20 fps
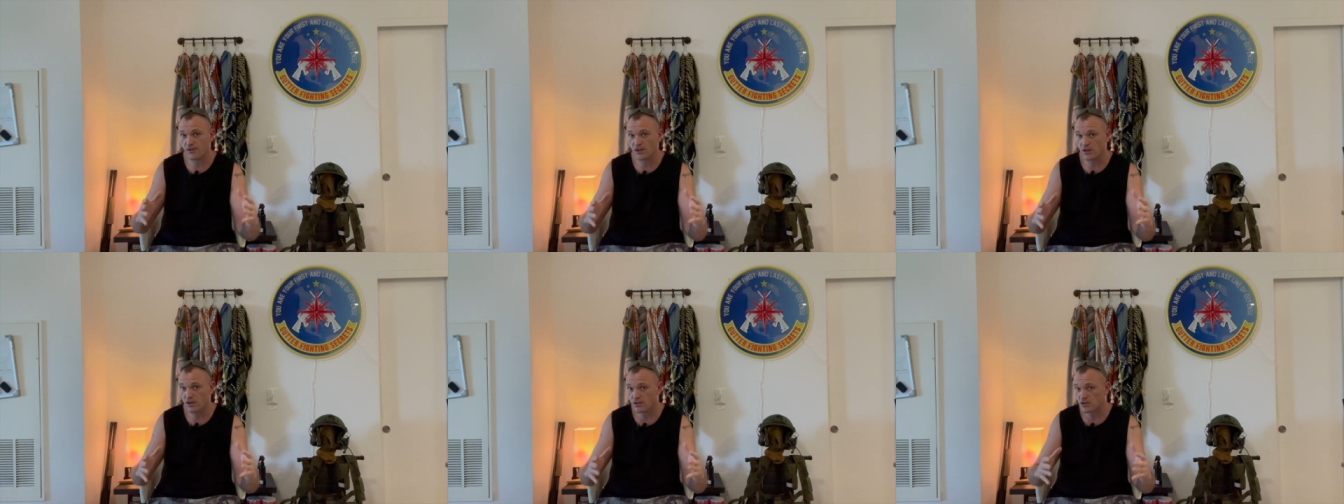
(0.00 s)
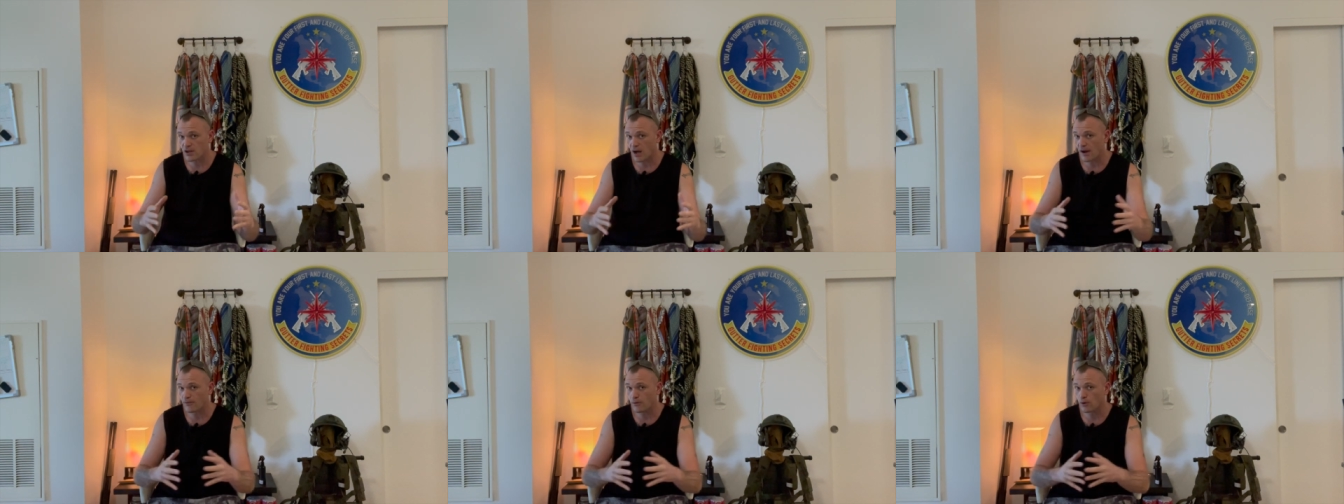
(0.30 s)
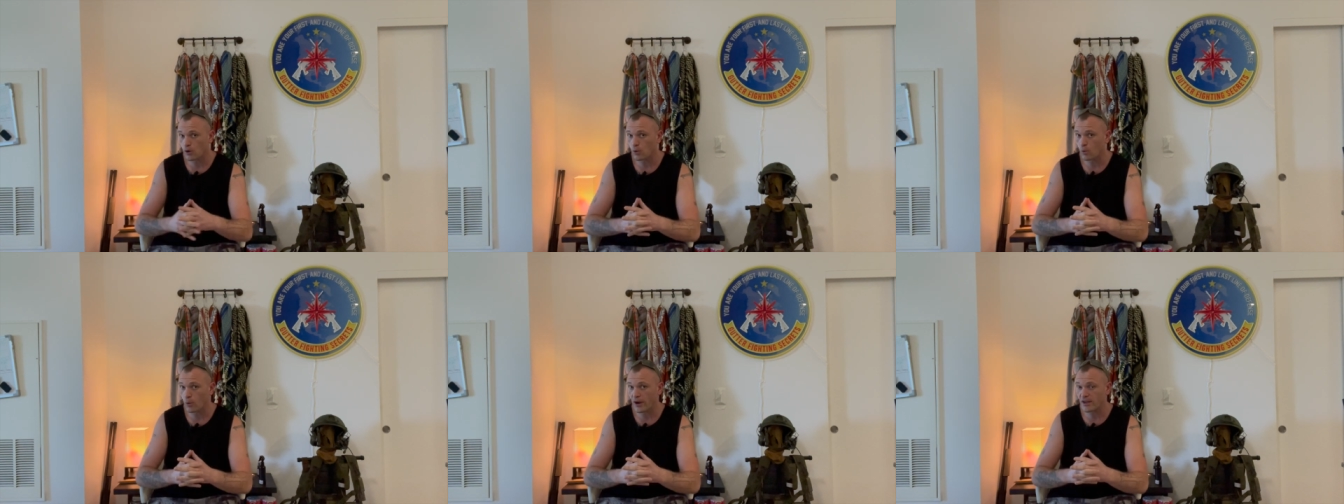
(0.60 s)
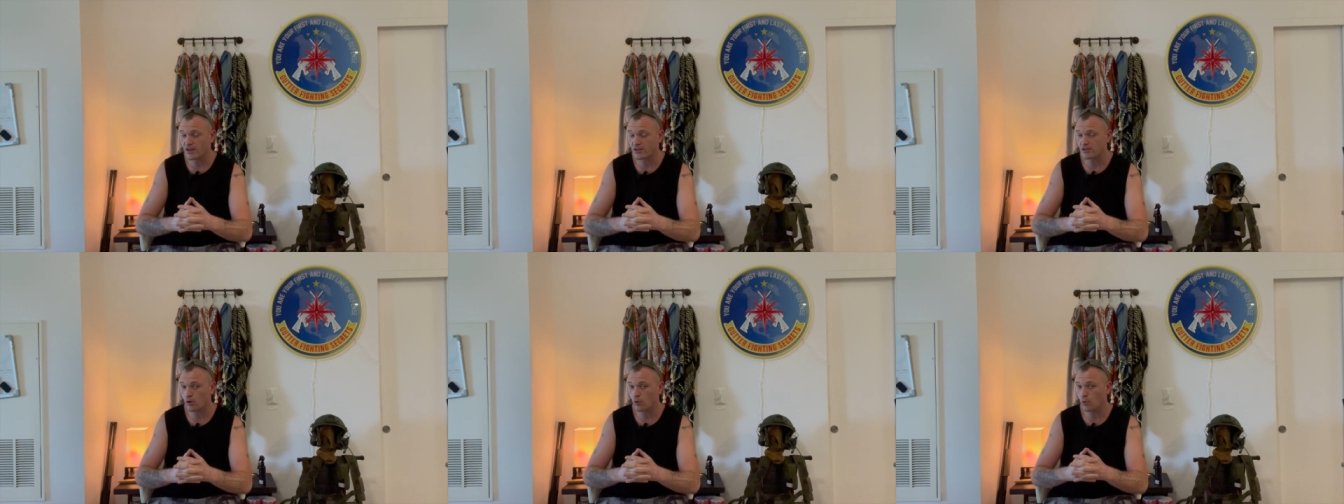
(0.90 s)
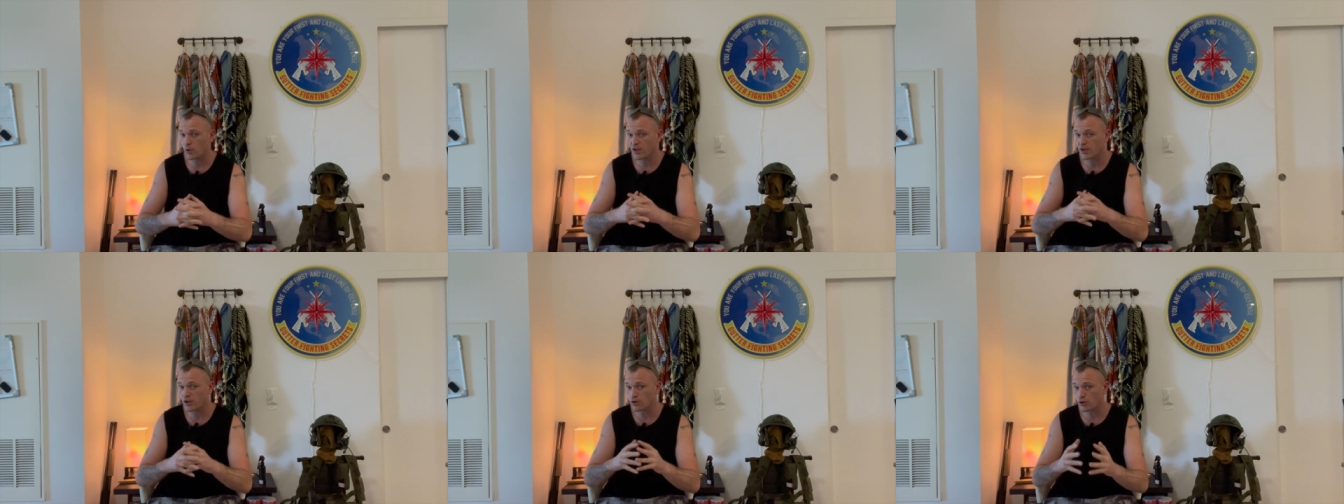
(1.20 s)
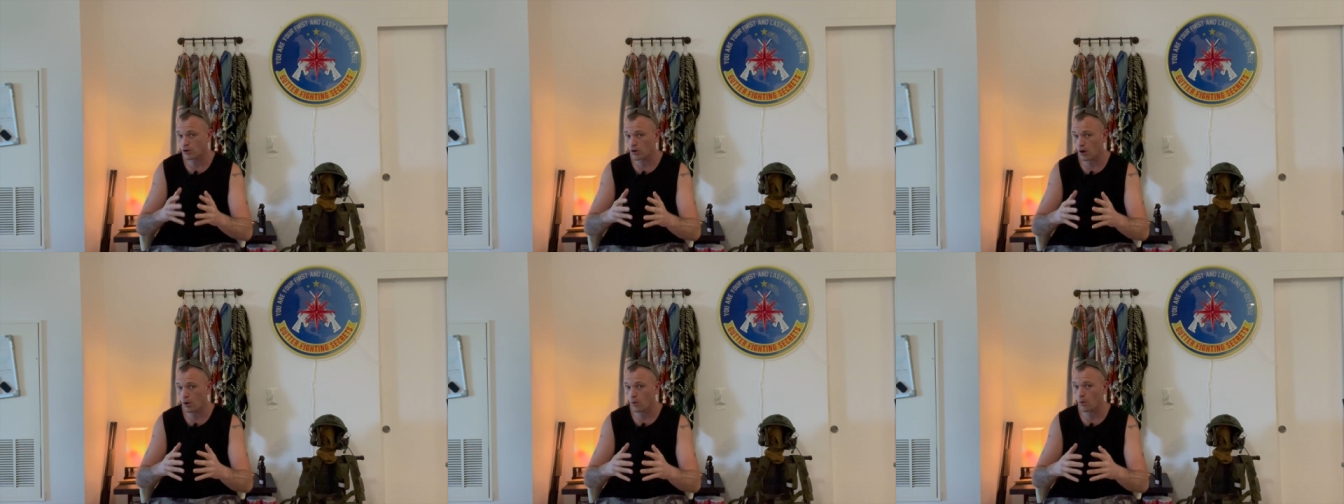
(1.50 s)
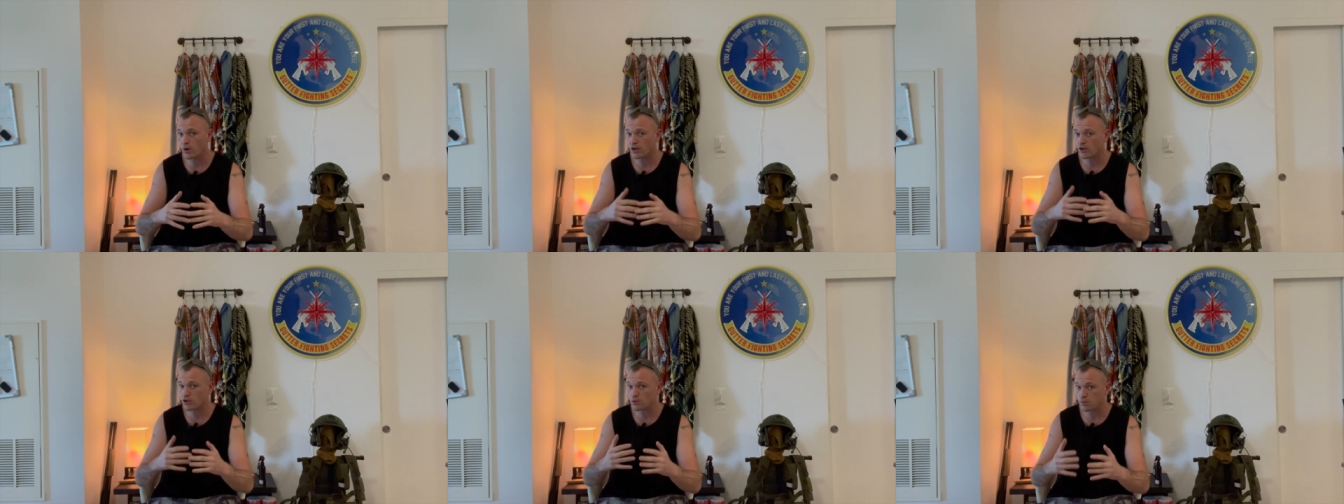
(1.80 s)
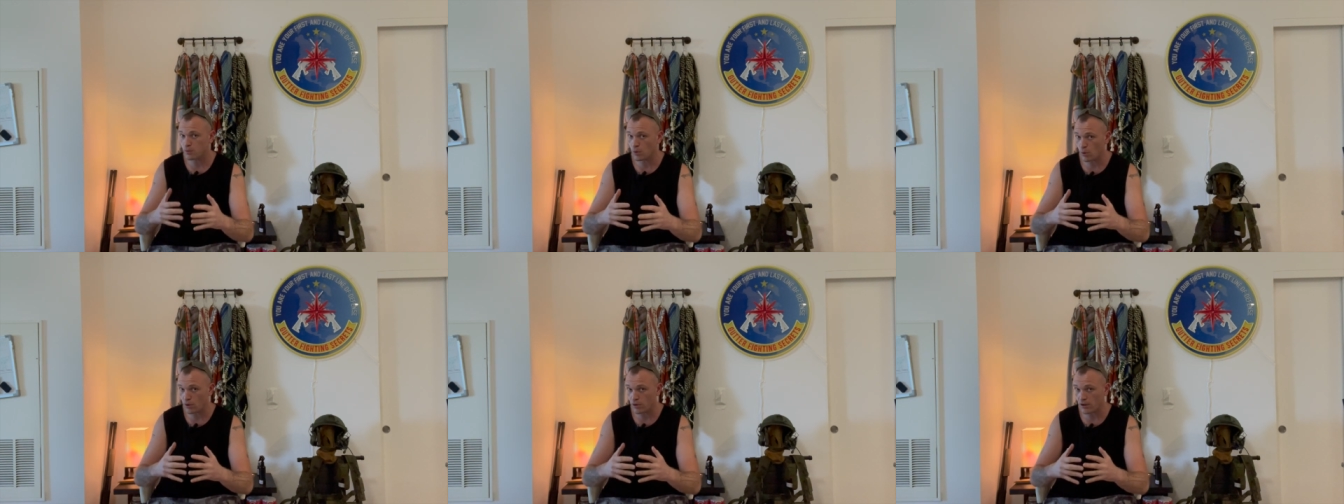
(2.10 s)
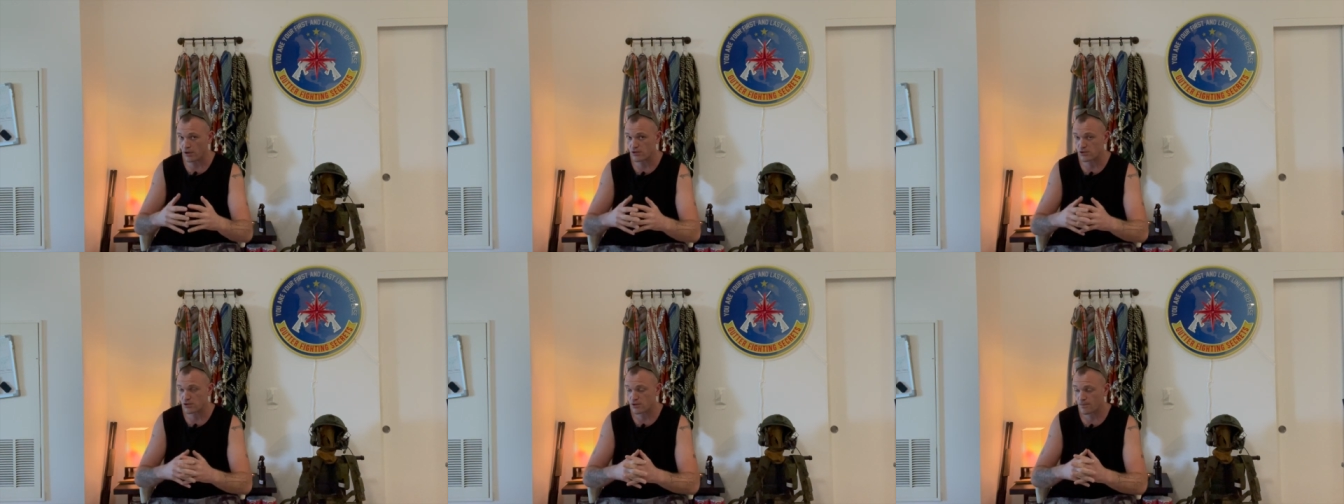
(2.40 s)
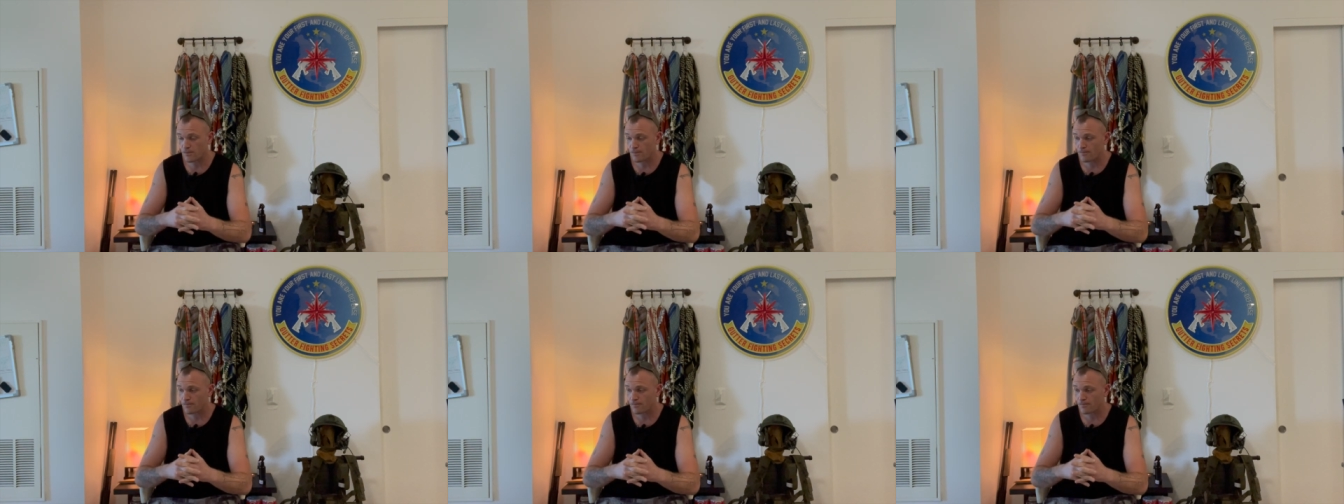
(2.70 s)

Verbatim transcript: philosophical ways that we can go and explore this.